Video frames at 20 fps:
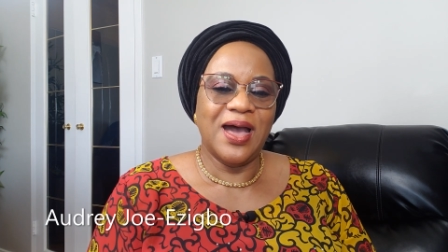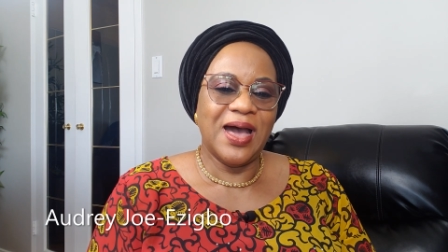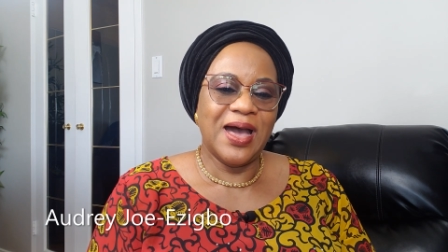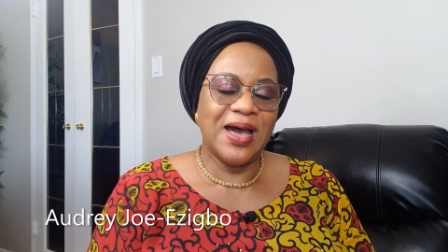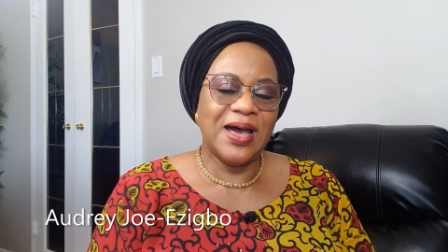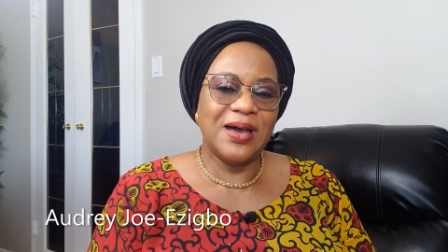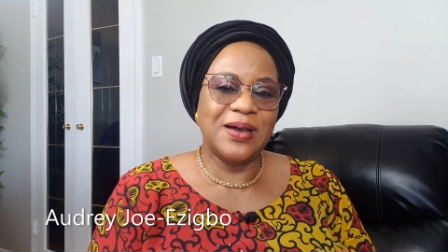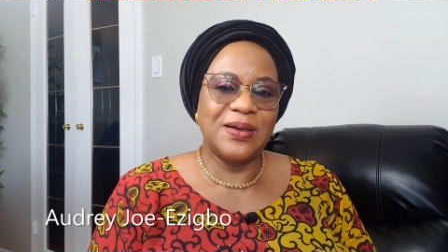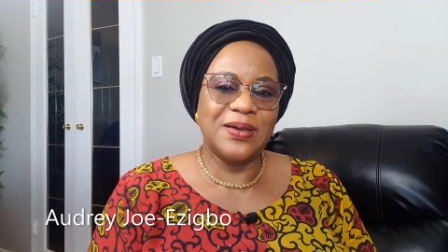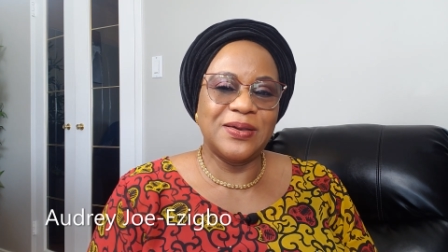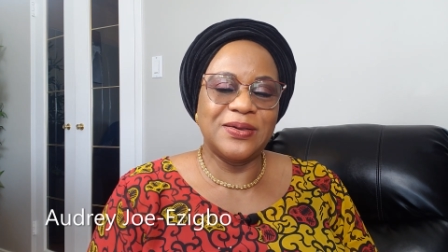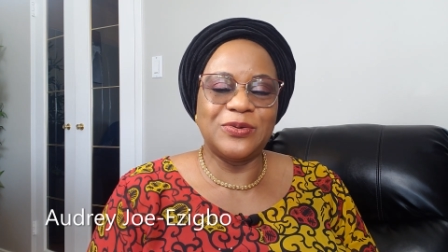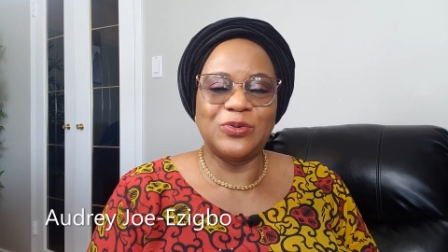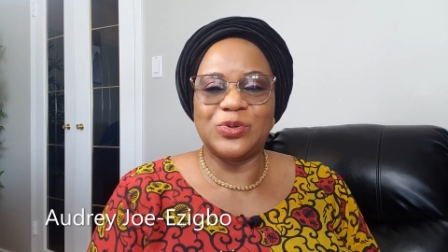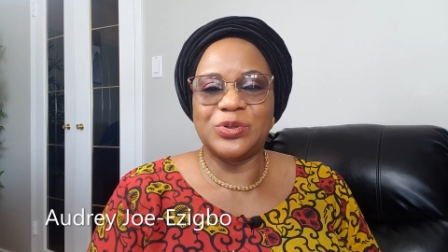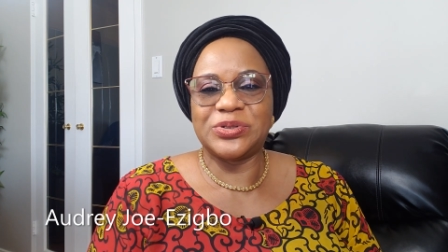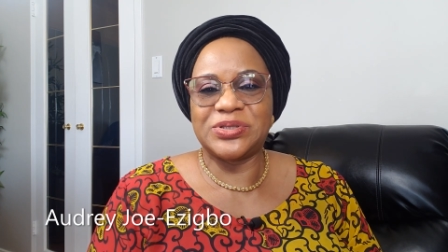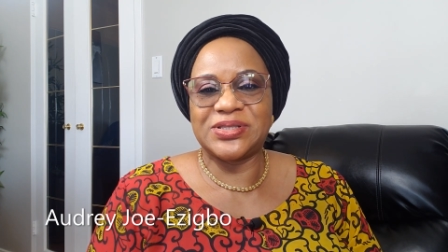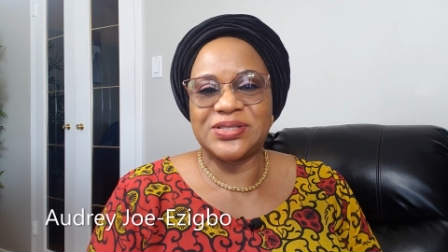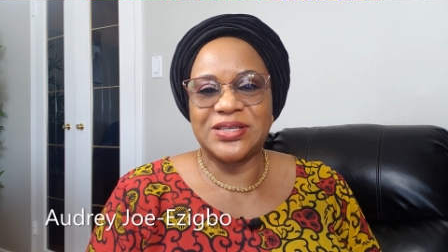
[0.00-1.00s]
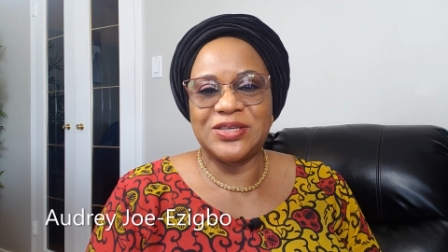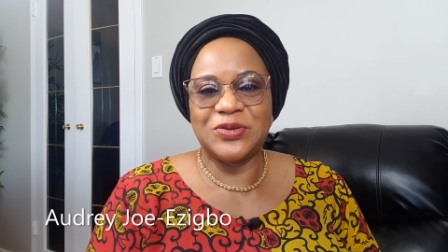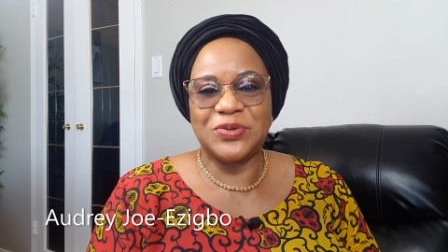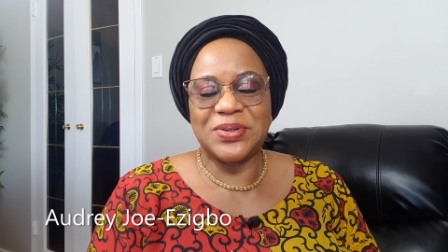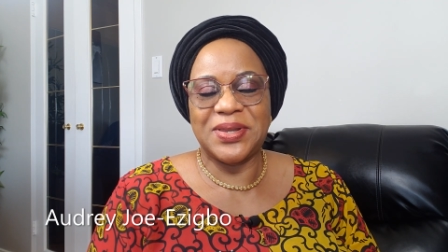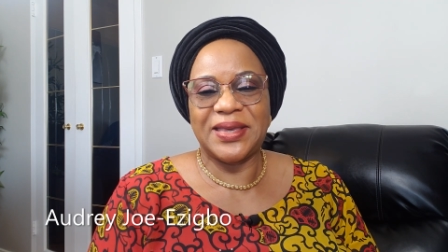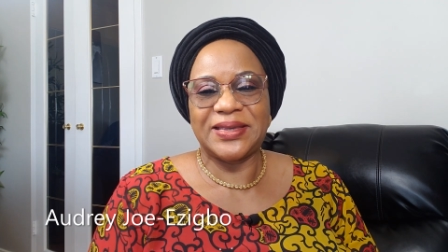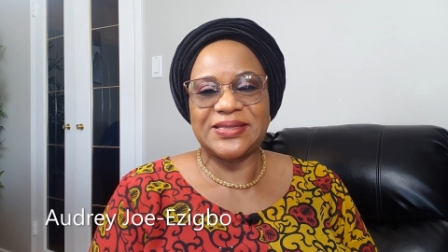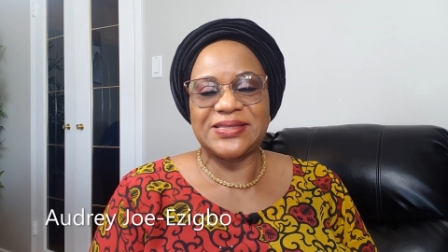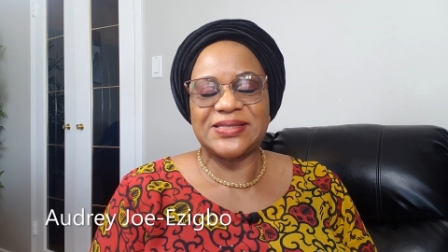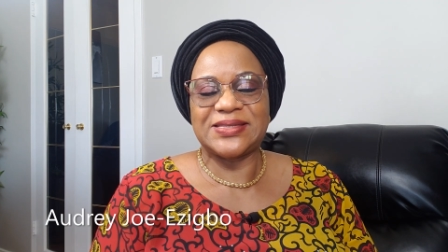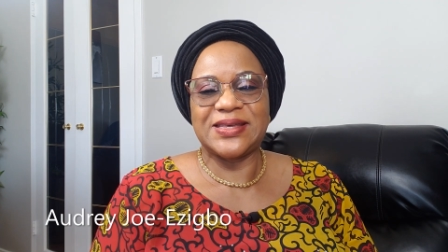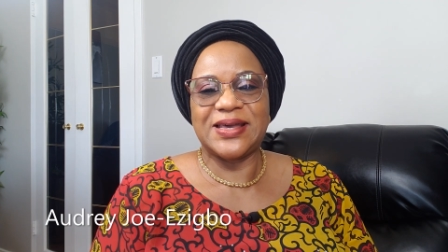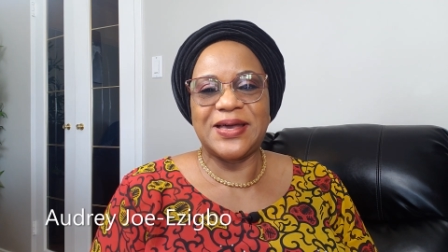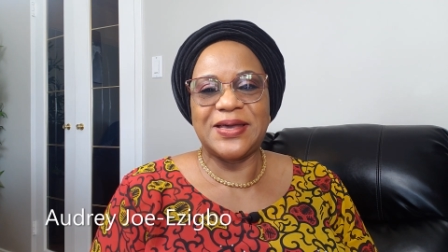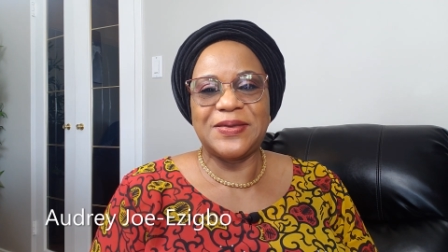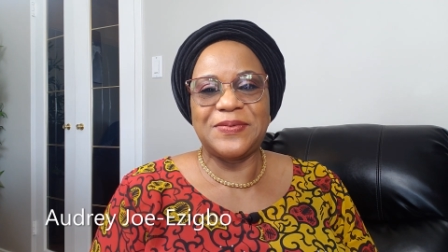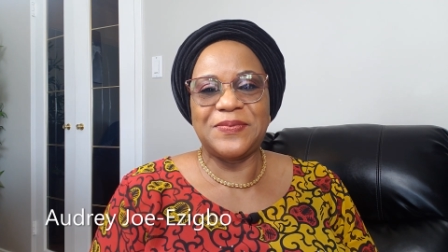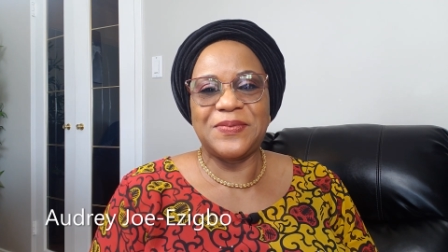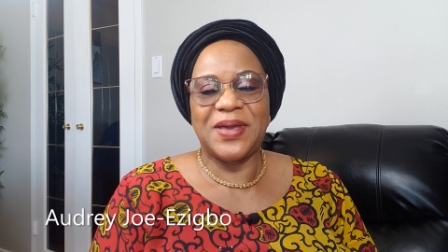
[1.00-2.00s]
I will see you next
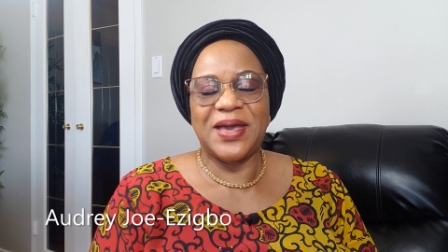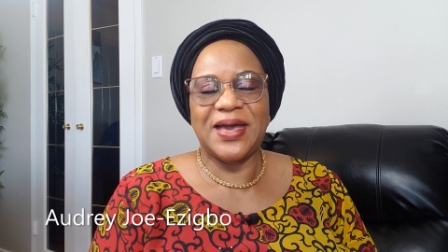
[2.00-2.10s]
time,